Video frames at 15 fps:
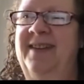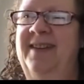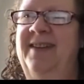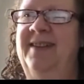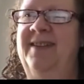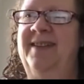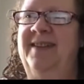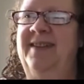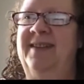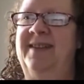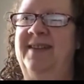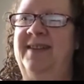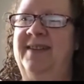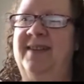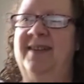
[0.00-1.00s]

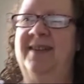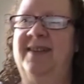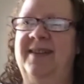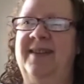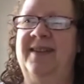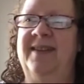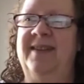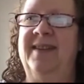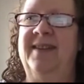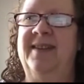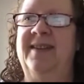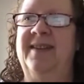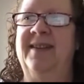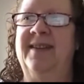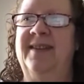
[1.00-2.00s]

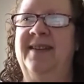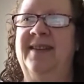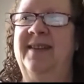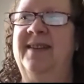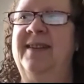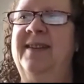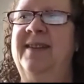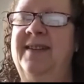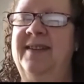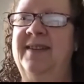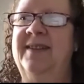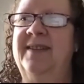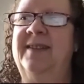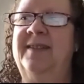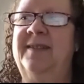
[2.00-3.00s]

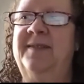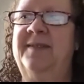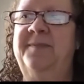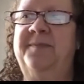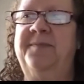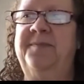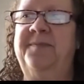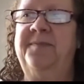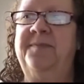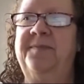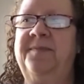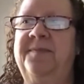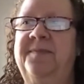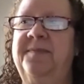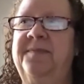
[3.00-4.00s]

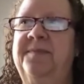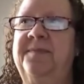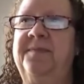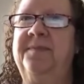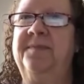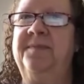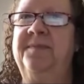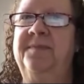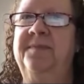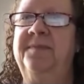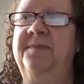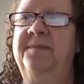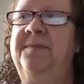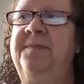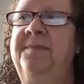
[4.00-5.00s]

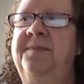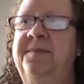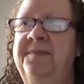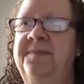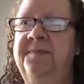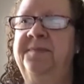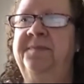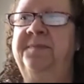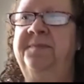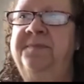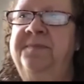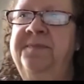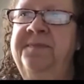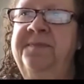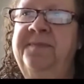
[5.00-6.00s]

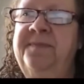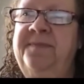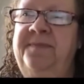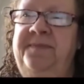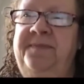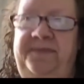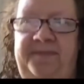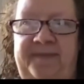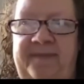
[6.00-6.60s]
(not speaking)